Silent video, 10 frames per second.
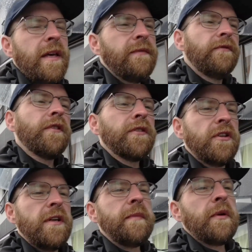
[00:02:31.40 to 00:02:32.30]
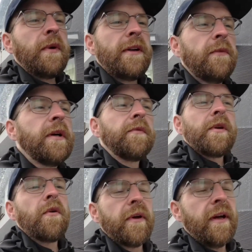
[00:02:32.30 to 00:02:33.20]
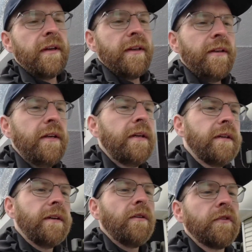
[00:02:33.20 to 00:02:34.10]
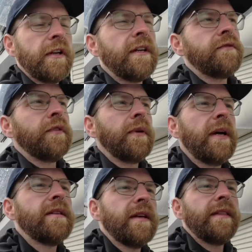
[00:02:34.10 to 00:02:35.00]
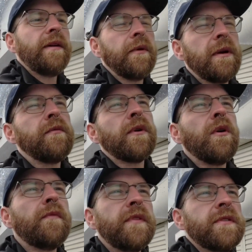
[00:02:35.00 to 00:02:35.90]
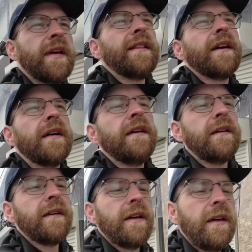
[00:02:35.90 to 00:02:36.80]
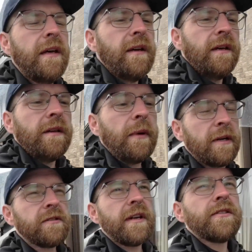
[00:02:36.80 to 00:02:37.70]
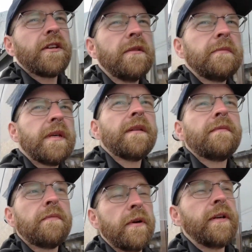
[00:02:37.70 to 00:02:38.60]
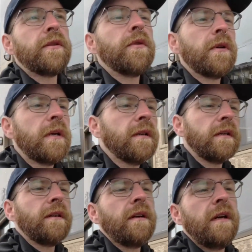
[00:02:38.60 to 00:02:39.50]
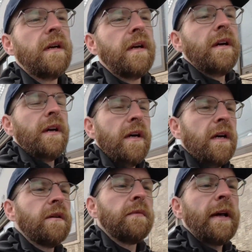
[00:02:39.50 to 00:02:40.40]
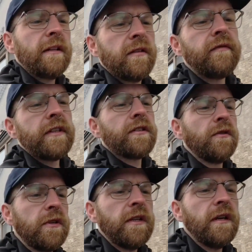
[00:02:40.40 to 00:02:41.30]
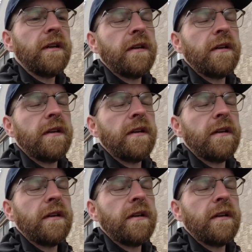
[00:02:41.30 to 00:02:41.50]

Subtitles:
in Fukushima the weather will be okay over the next few days, and then when I go up to Sendai the weather is actually going to be pretty good, relatively sunny,